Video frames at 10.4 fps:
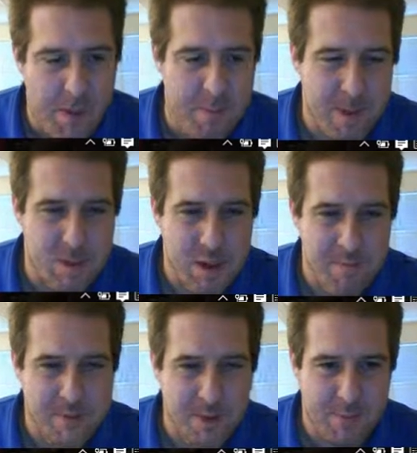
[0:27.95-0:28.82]
that means you
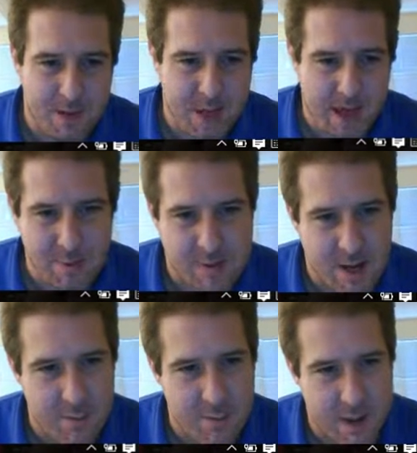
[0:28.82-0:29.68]
have something on the
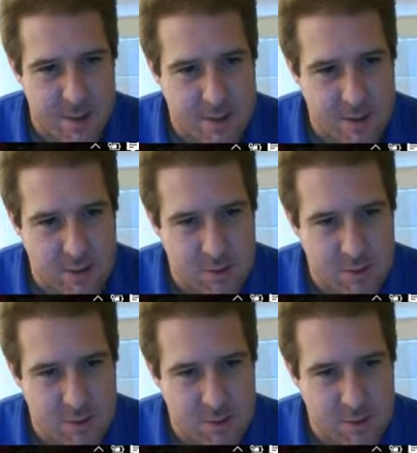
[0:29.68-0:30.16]
outside of parentheses.